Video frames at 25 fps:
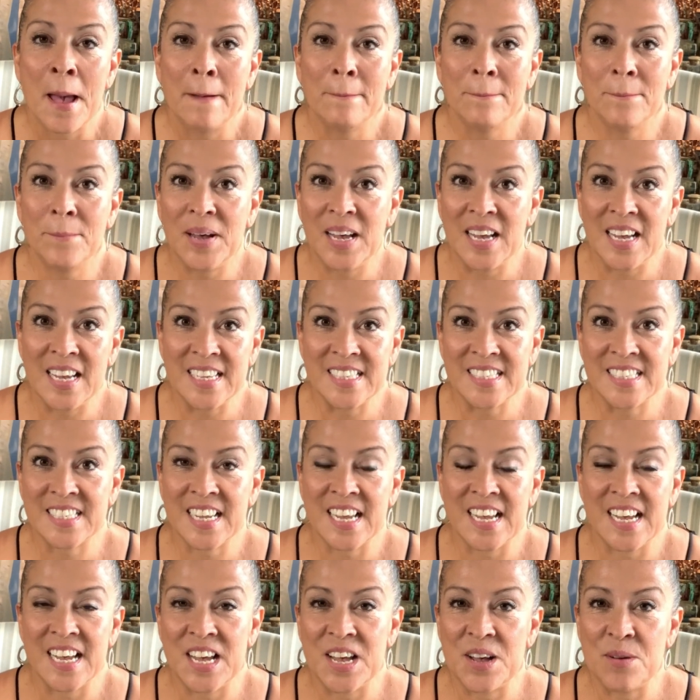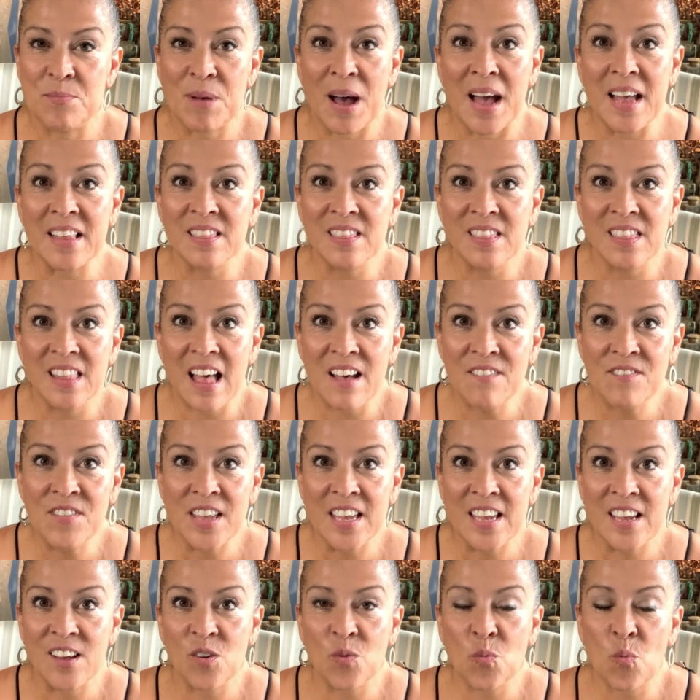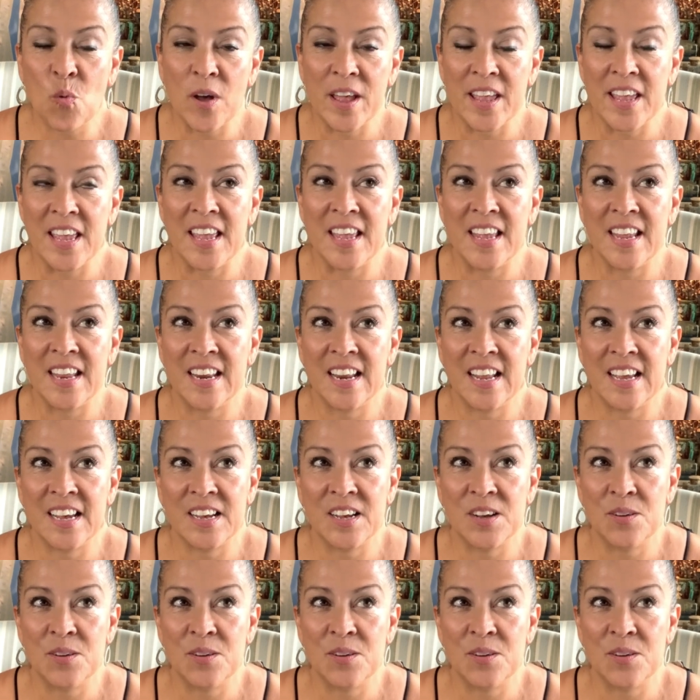but I love it when